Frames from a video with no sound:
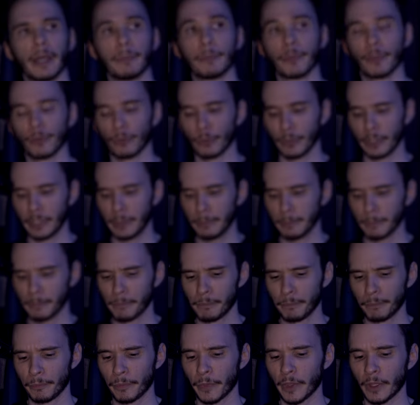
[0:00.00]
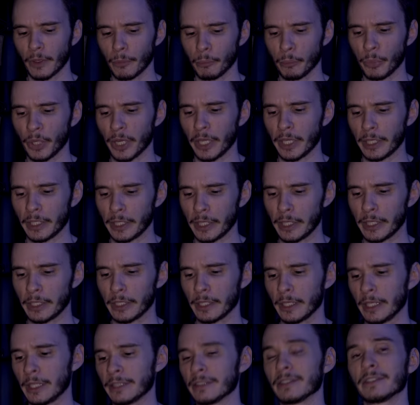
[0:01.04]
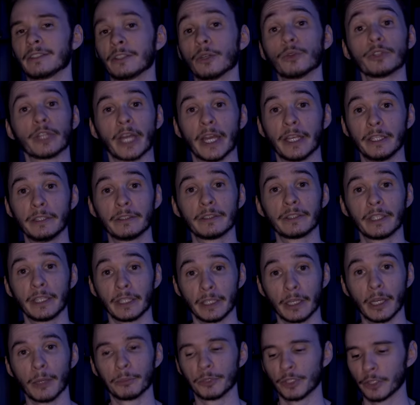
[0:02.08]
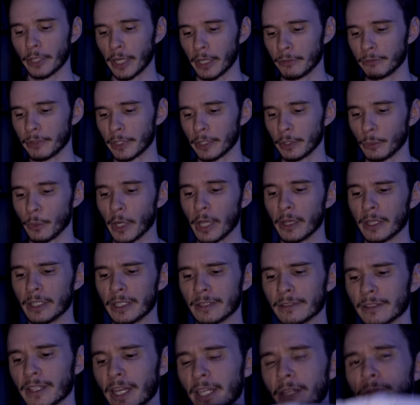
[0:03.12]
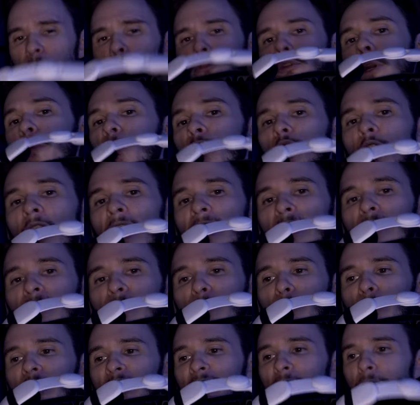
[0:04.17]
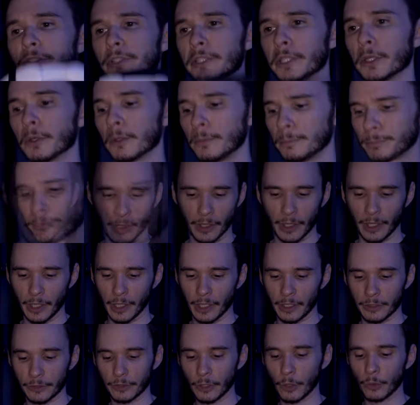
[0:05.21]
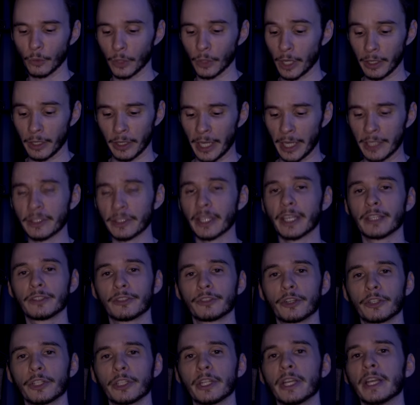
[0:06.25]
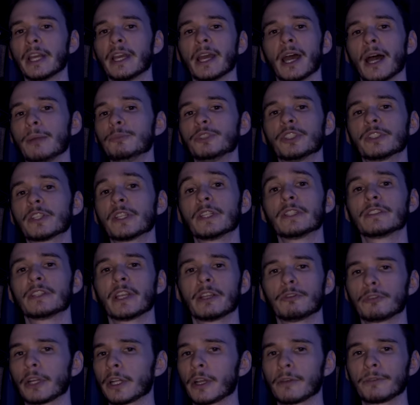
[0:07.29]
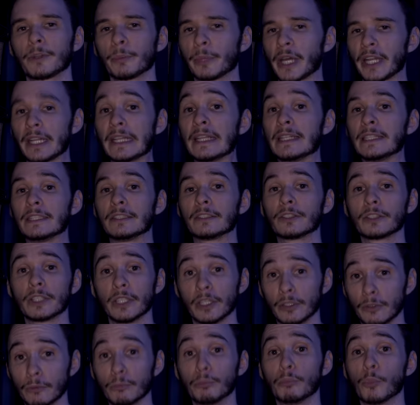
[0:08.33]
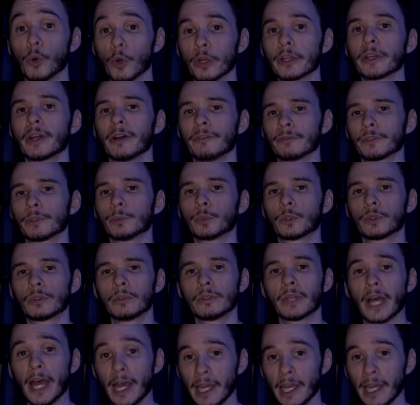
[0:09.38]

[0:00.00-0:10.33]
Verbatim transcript: M3, but it, it's still nice. It cups your head very well, and it's kind of a rubberized material. Uh, so I, as I get started, I'm just going to say right off the bat, it is more comfortable.